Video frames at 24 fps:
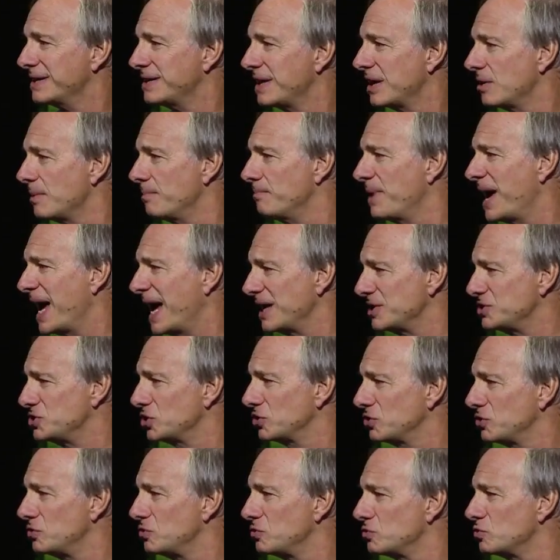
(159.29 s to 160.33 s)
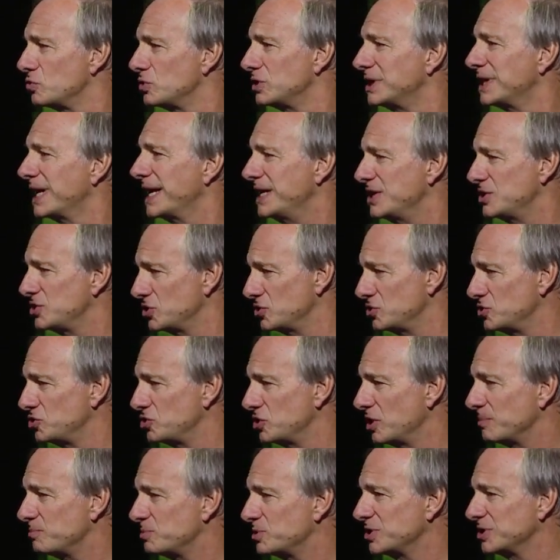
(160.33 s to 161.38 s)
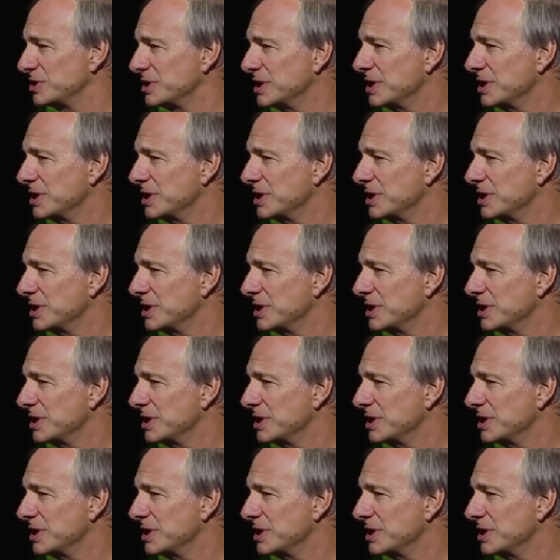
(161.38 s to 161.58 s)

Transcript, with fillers: that are magical relationships.